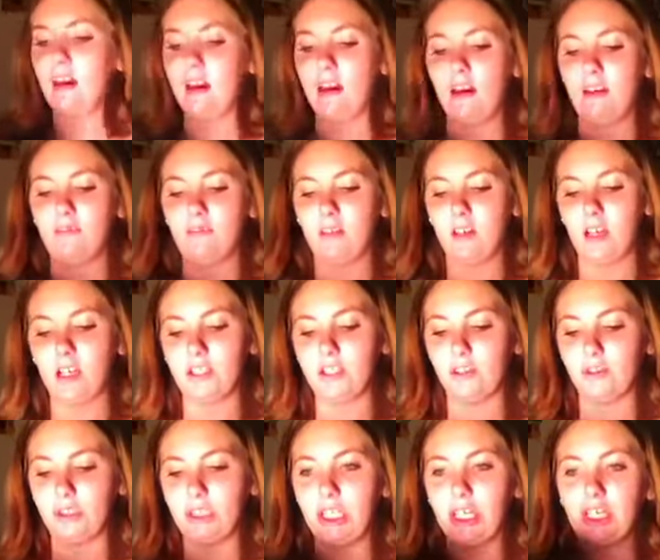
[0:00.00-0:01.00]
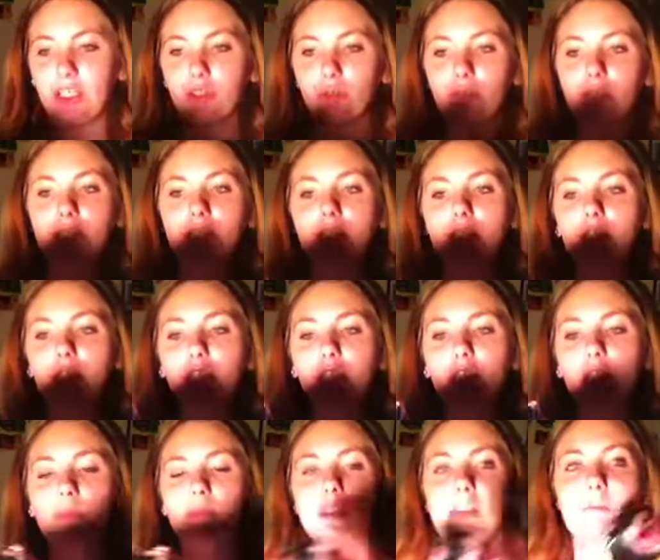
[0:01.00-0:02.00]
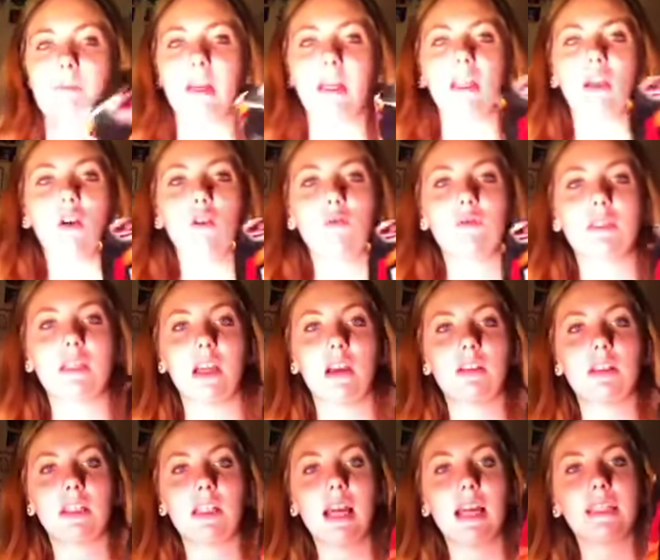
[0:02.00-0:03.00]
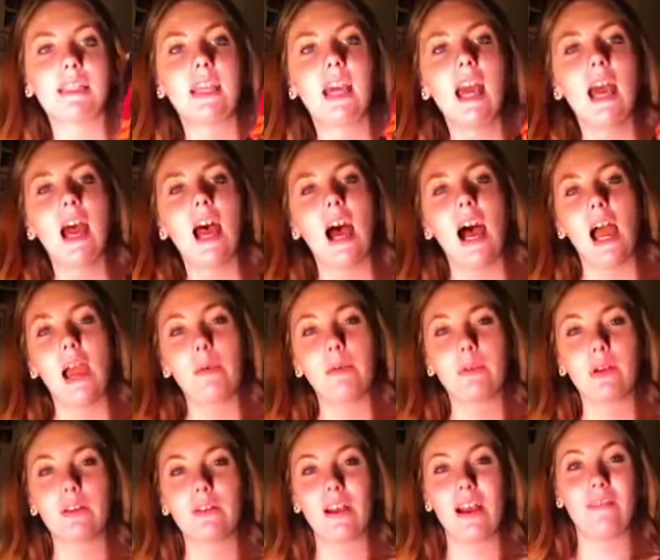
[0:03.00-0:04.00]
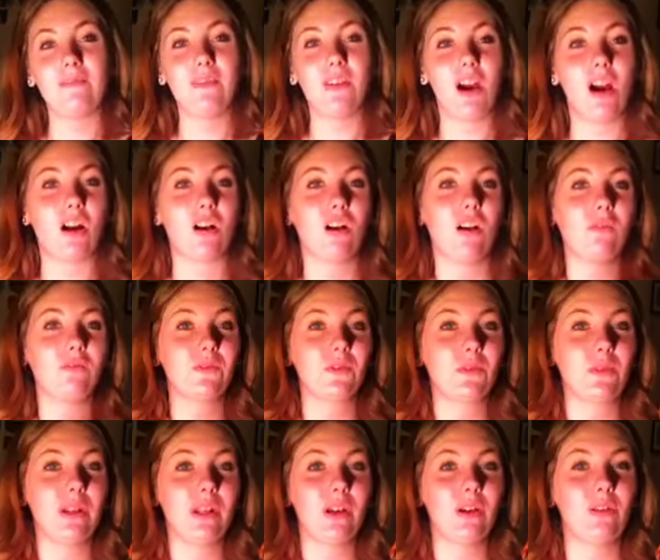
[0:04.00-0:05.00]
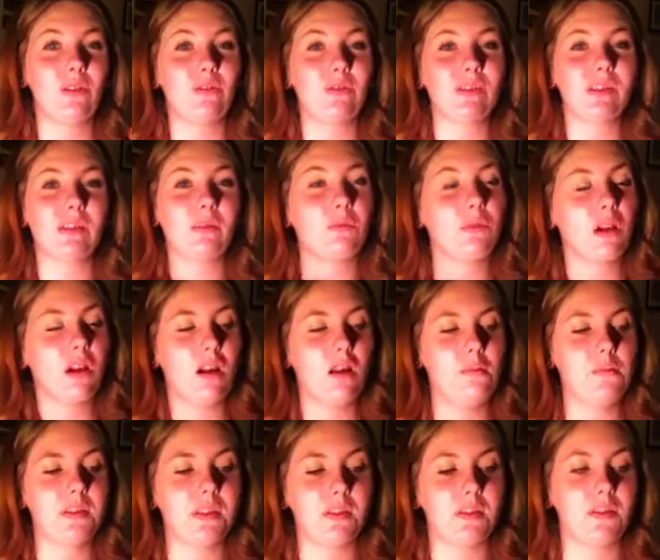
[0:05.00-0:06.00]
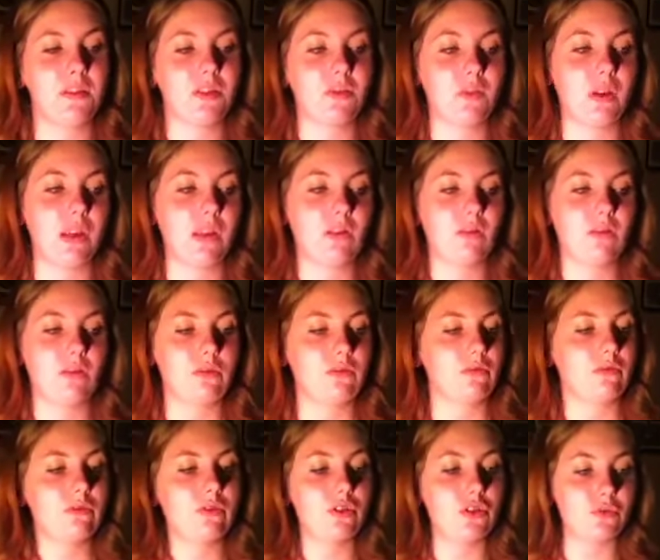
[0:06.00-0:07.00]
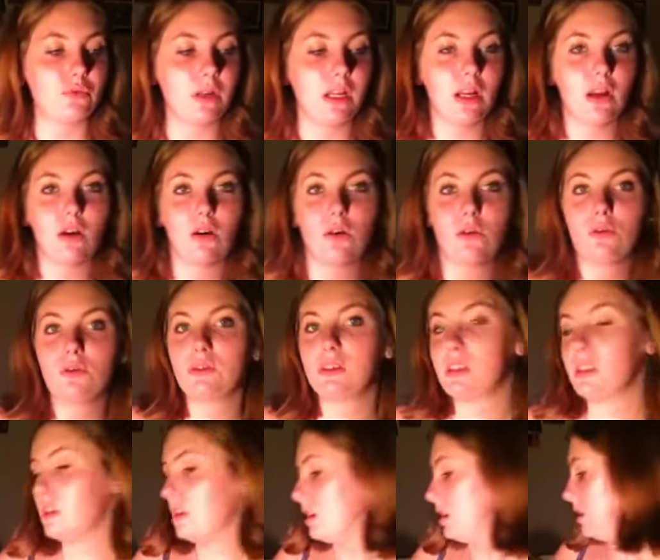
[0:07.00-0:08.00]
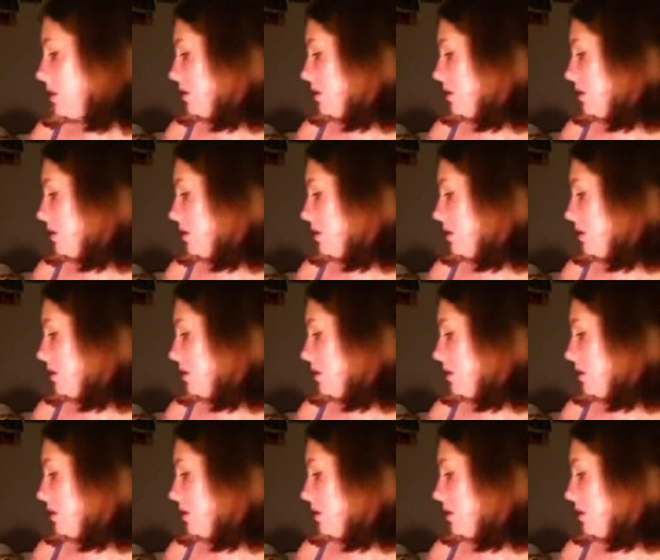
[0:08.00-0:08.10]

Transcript: of nacho cheese tortilla chips by the Homestyle Select. I would rather have knockoff Doritos sometimes than just regular Doritos.